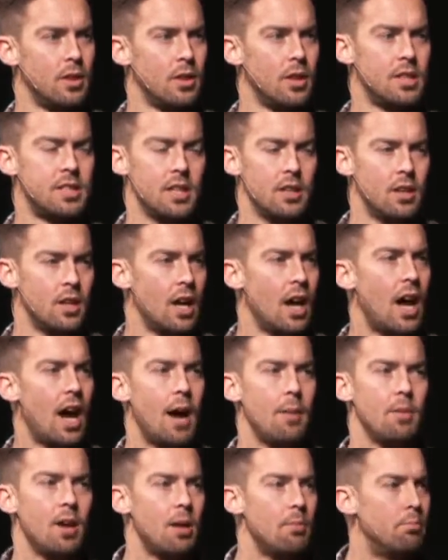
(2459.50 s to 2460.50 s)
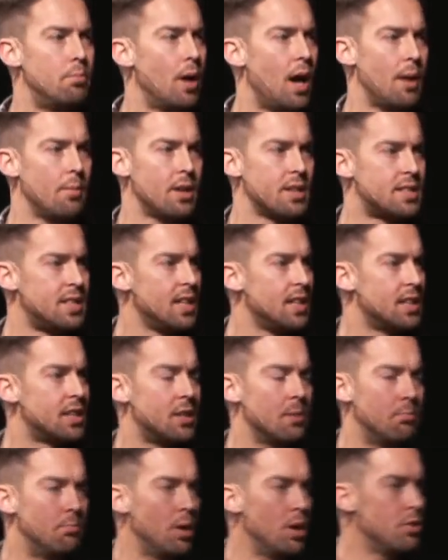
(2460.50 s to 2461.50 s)
Listen, I'm not, I'm not saying this
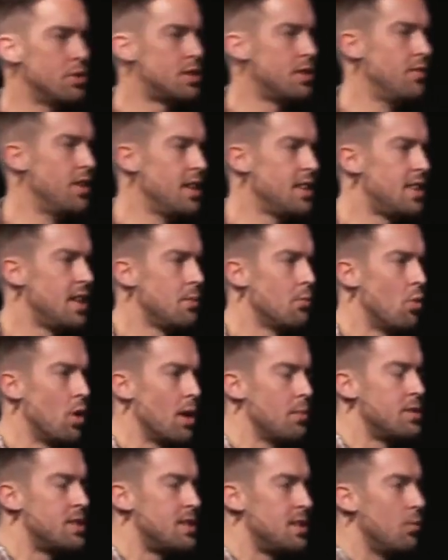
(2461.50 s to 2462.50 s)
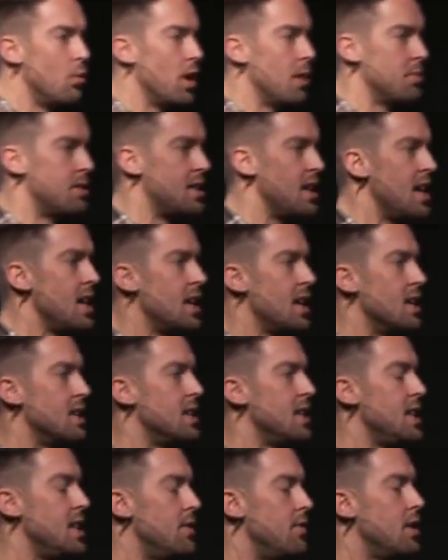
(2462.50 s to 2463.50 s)
to boast of anything. What I'm, what I'm saying is,
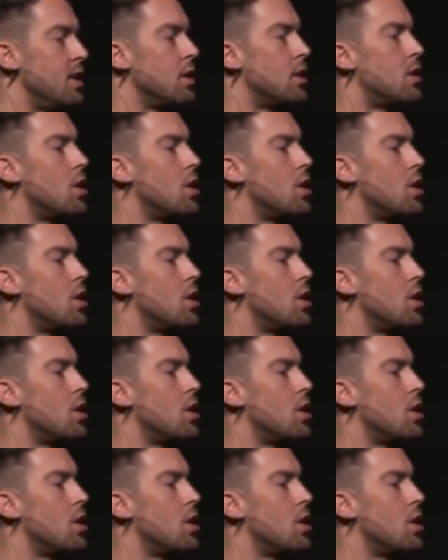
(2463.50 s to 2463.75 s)
even in